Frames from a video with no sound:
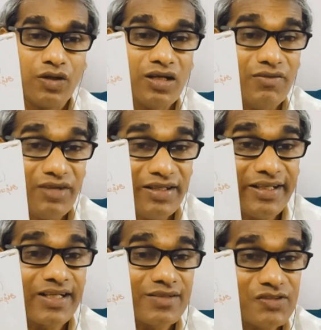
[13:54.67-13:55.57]
Only when
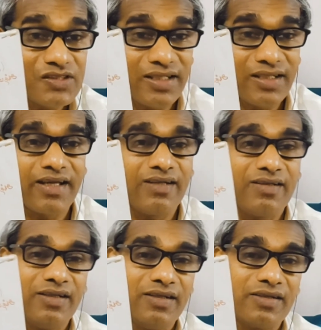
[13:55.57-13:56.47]
he comes, he
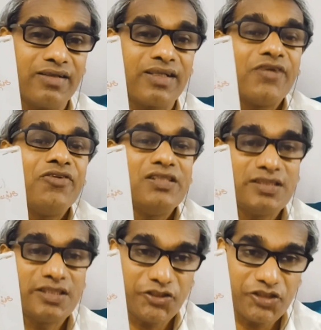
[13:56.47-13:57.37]
can give
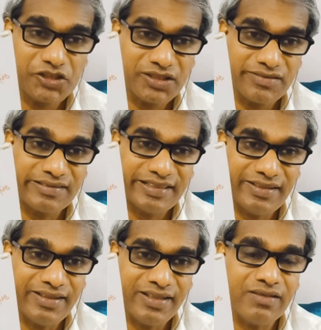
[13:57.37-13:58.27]
his introduction.
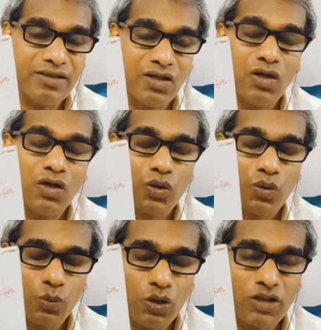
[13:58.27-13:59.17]
Till then,
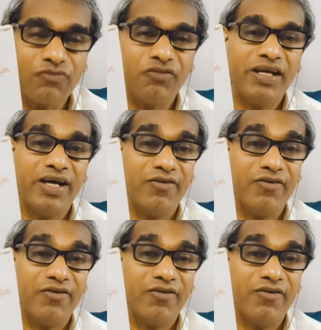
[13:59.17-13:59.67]
what we